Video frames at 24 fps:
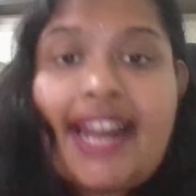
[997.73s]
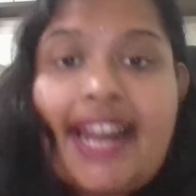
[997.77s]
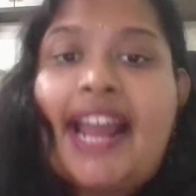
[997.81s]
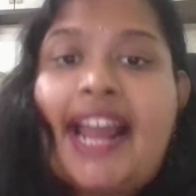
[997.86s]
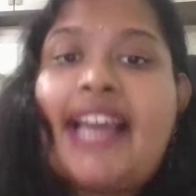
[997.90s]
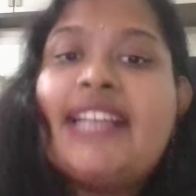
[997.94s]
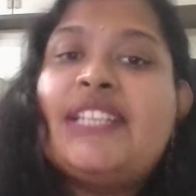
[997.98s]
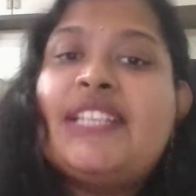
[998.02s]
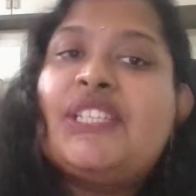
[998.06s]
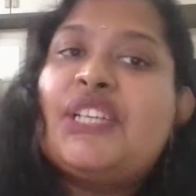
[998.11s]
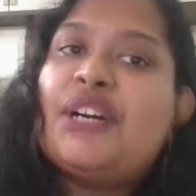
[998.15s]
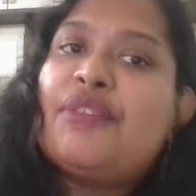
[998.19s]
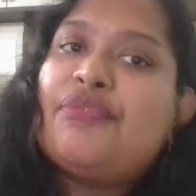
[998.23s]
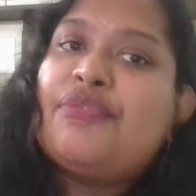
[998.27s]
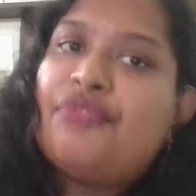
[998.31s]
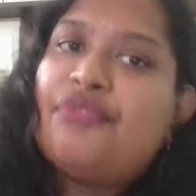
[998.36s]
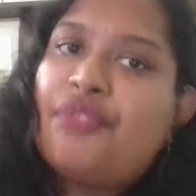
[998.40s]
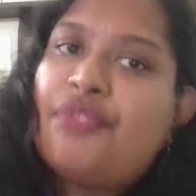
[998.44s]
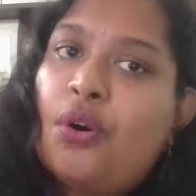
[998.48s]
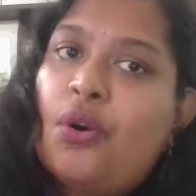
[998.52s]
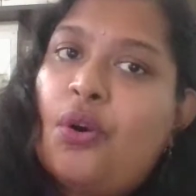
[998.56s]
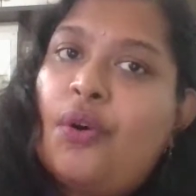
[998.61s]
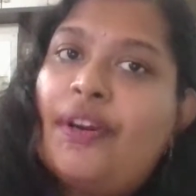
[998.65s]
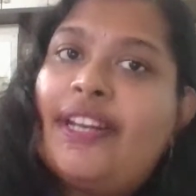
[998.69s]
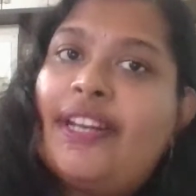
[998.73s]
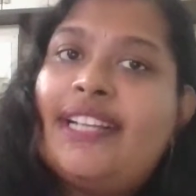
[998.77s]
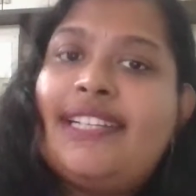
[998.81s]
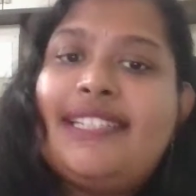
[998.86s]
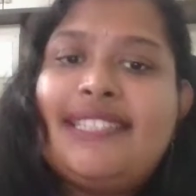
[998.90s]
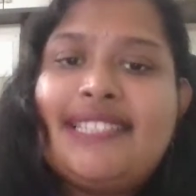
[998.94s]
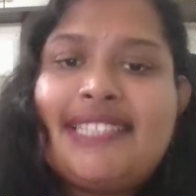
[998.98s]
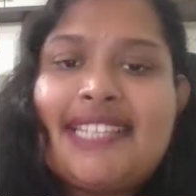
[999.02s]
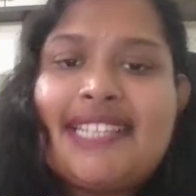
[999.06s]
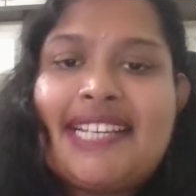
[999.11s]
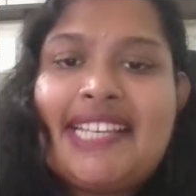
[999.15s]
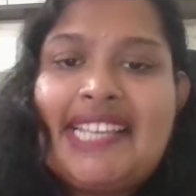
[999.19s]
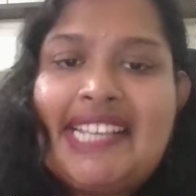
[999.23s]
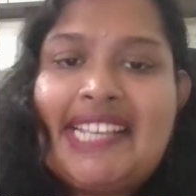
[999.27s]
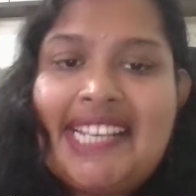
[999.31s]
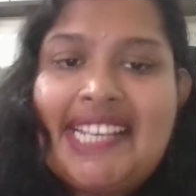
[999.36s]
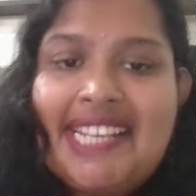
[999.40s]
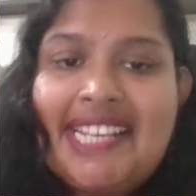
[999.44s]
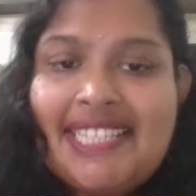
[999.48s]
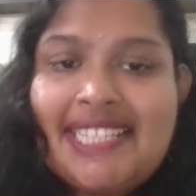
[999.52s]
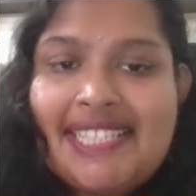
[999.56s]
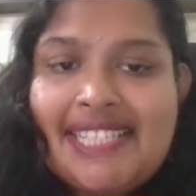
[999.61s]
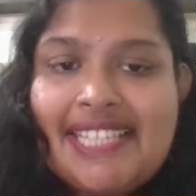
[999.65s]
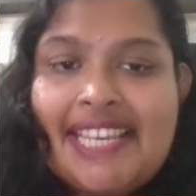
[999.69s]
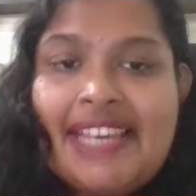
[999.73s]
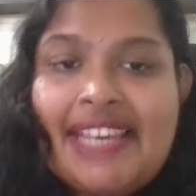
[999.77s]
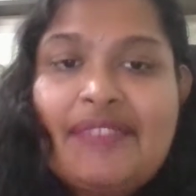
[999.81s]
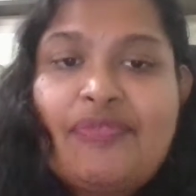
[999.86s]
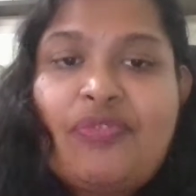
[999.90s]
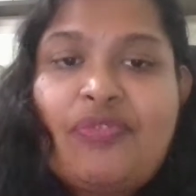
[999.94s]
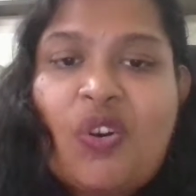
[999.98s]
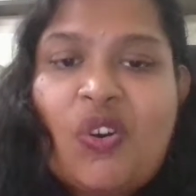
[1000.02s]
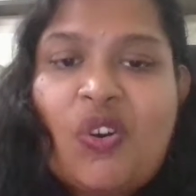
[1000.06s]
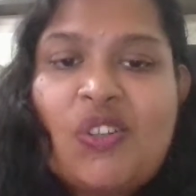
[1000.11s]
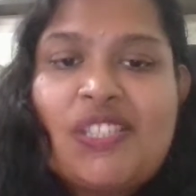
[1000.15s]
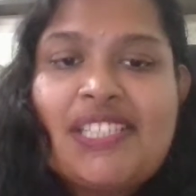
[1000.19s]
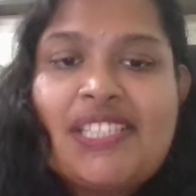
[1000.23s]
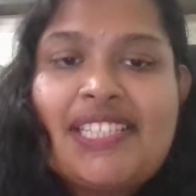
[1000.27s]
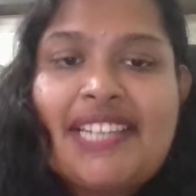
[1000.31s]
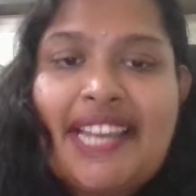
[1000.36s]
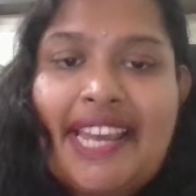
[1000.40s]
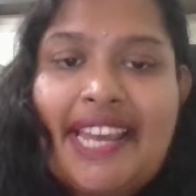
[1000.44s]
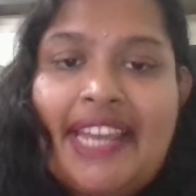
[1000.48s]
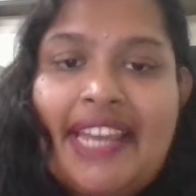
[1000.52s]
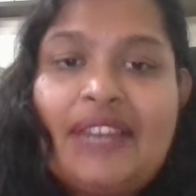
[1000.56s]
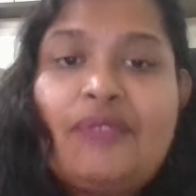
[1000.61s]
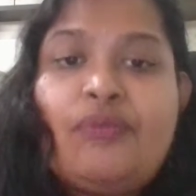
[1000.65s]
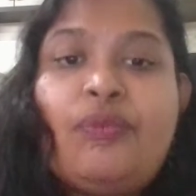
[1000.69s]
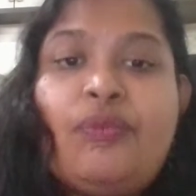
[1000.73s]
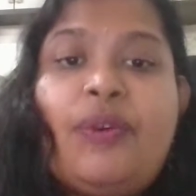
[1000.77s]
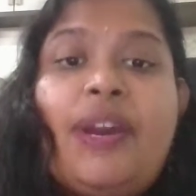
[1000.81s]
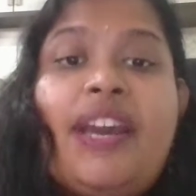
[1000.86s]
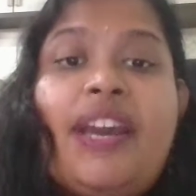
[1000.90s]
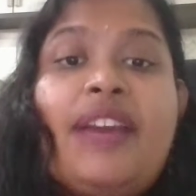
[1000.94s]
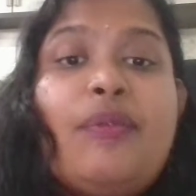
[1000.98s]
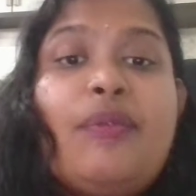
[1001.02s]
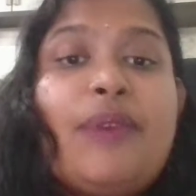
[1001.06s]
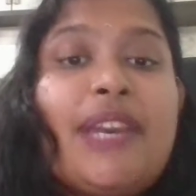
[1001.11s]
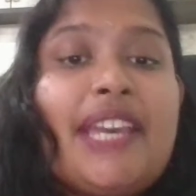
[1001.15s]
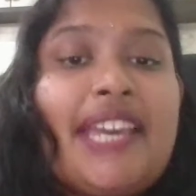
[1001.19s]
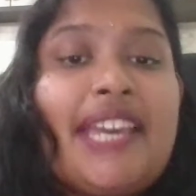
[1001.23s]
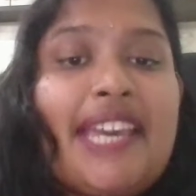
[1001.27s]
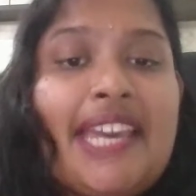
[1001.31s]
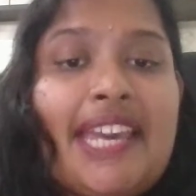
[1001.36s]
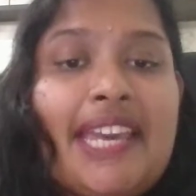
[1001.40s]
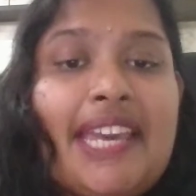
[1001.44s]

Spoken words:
and ITR 4 is the easy fast lane where we